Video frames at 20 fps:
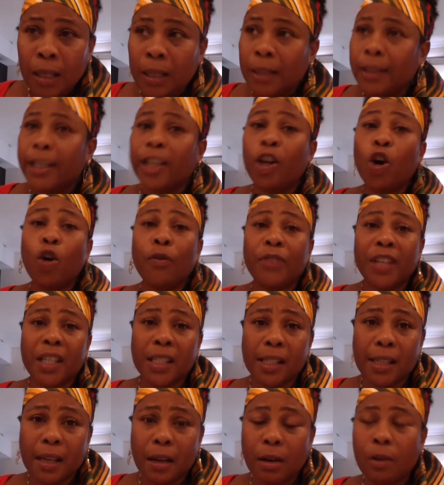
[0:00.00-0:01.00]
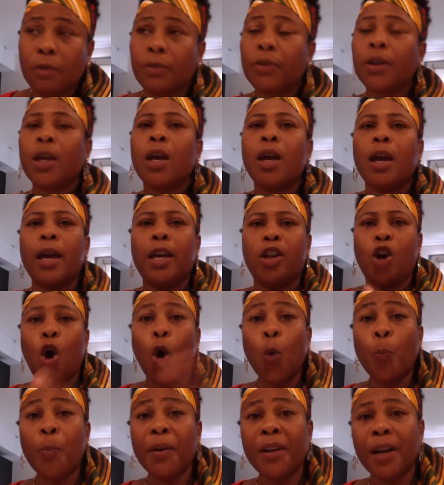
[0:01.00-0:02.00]
get over yourself, and
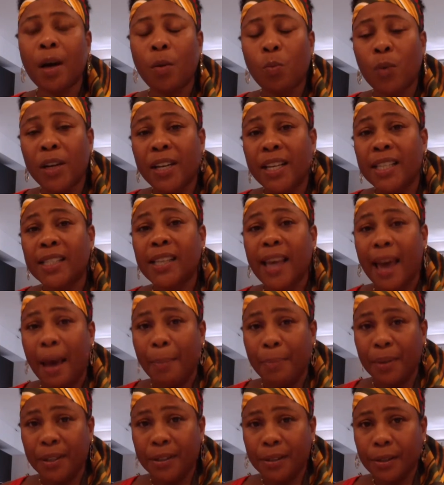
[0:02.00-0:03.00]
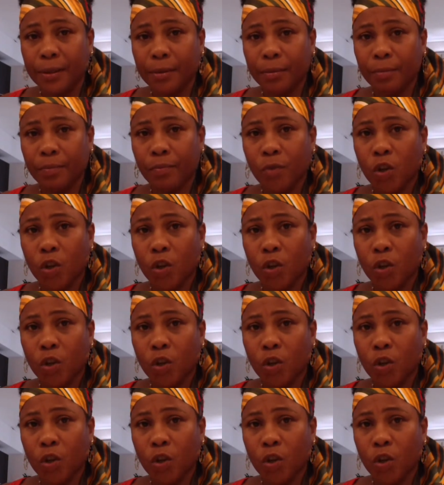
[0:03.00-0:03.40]
open up when this happens.